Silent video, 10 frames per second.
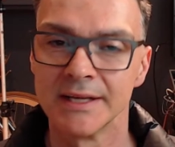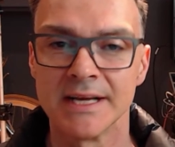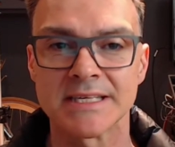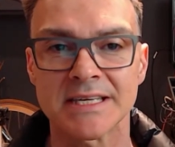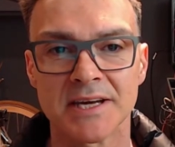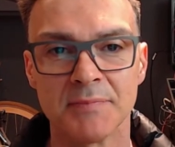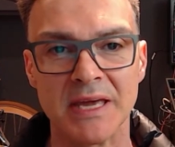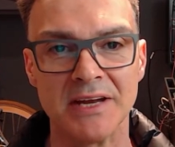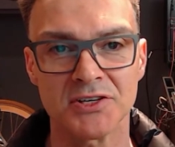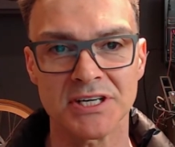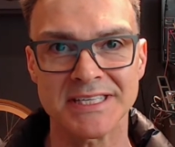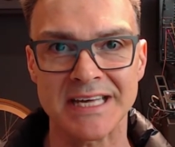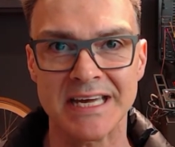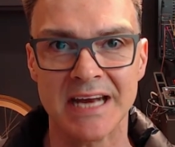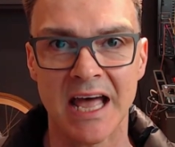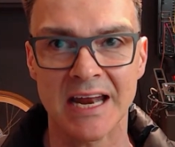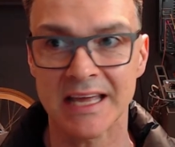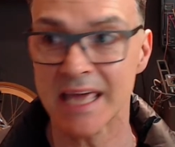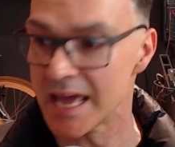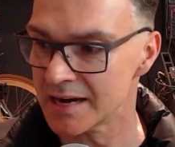So that's going to be interesting, and
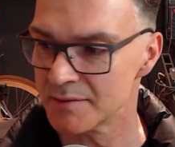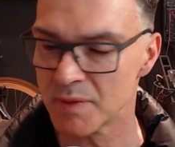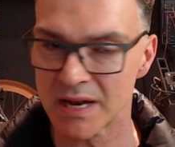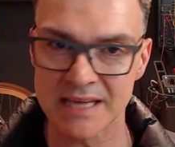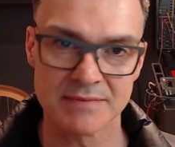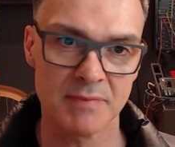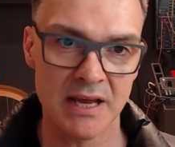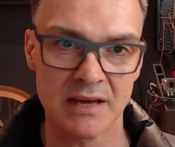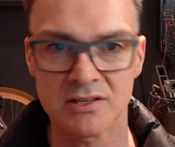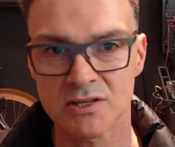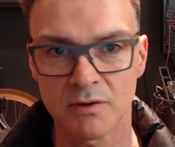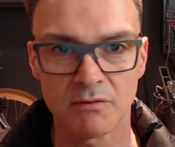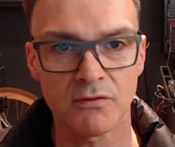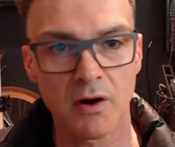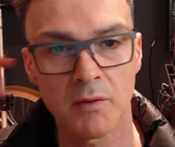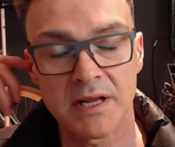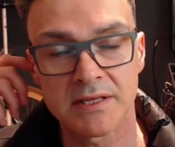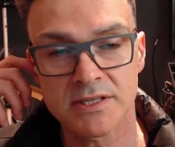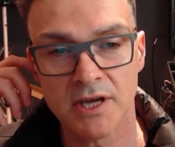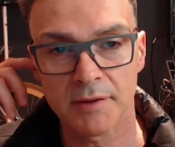again, a bit last minute, to and fro in,
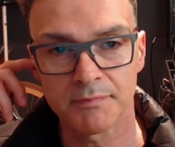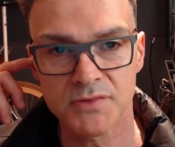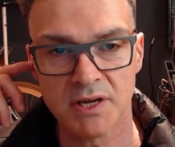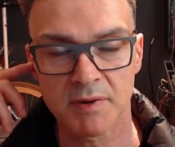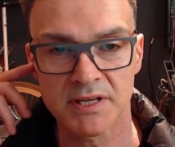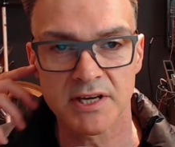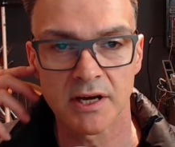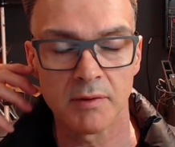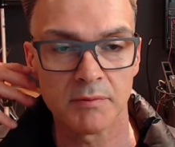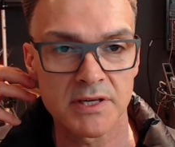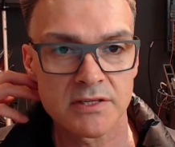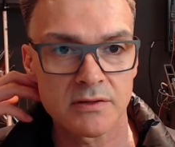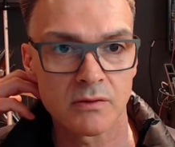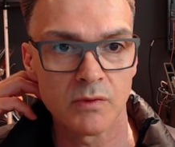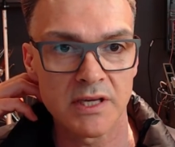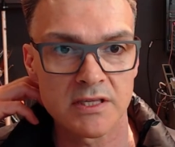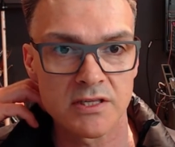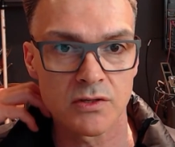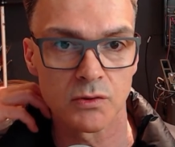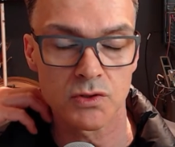so took a bit of time up this week to
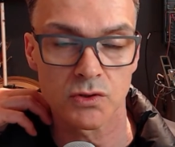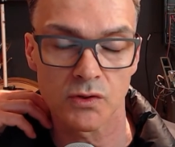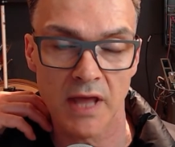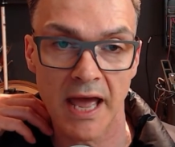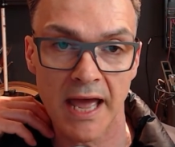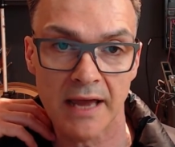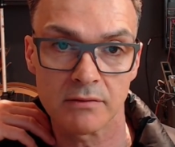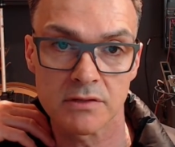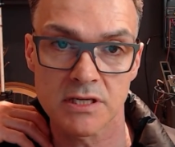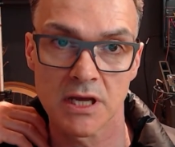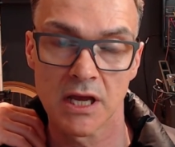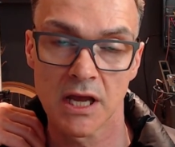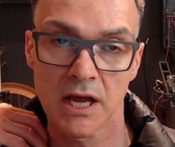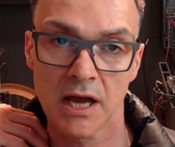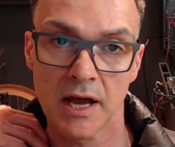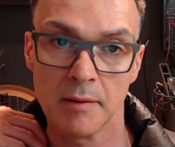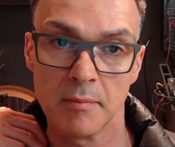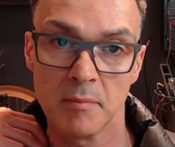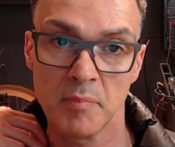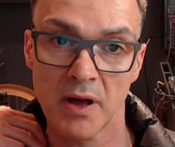sort all that out.
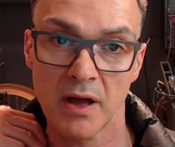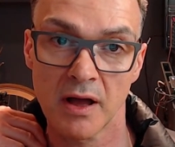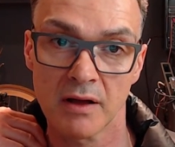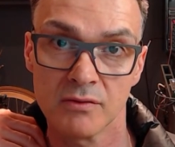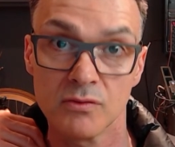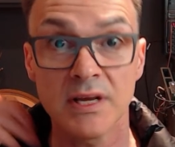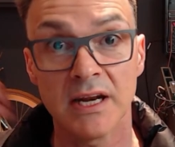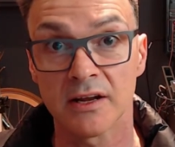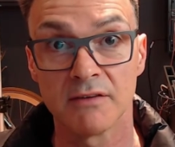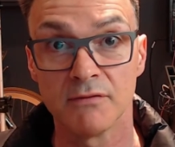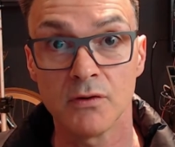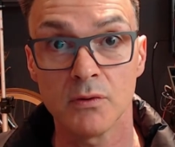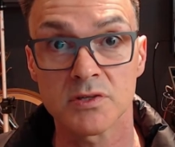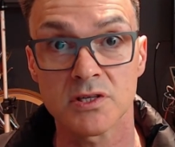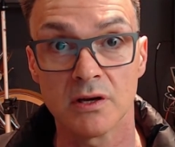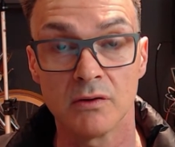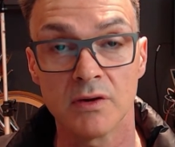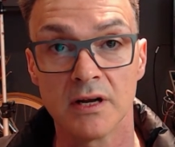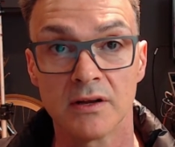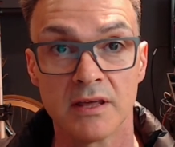But really looking forward to it, and
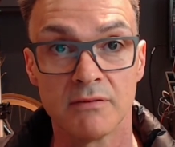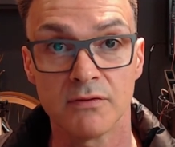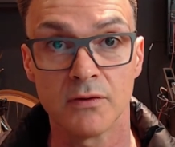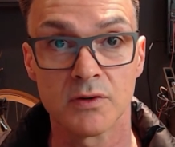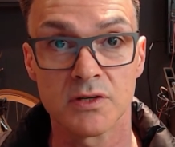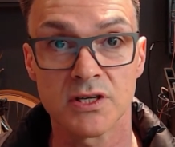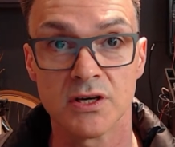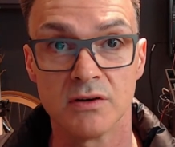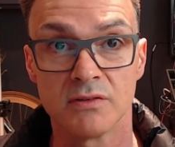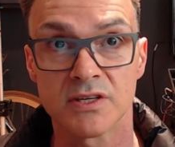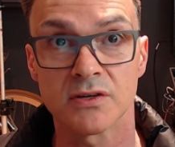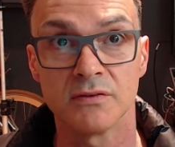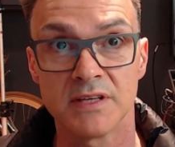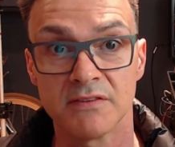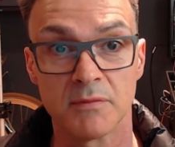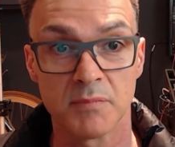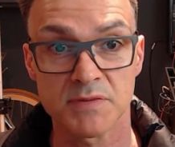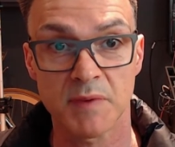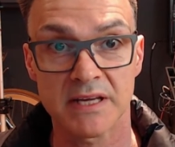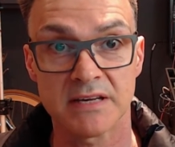really looking forward to the sort of different
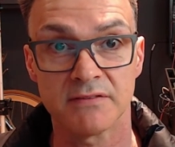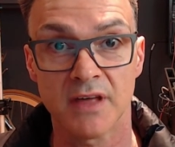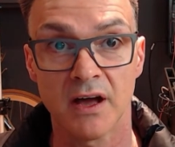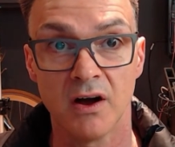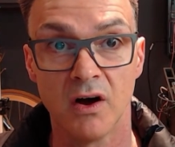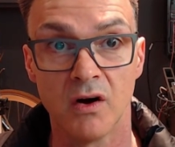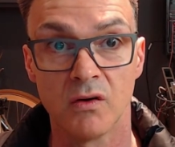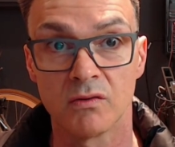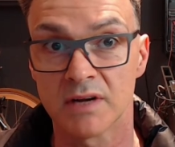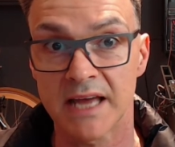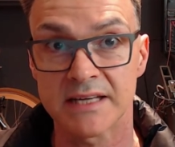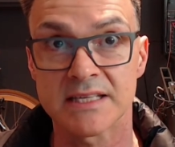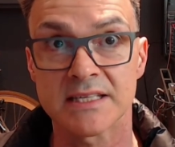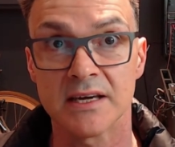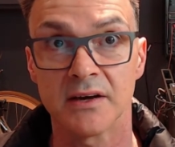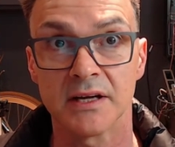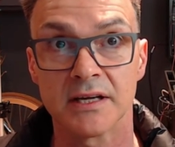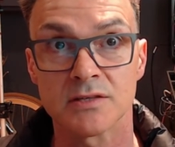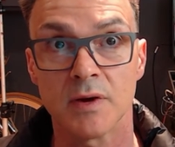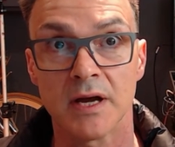perspective that I'll get to see on it
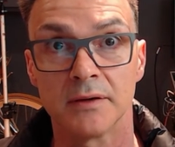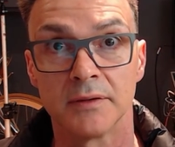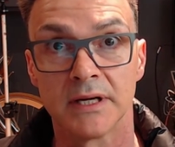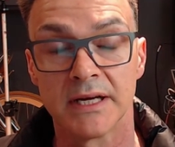as well.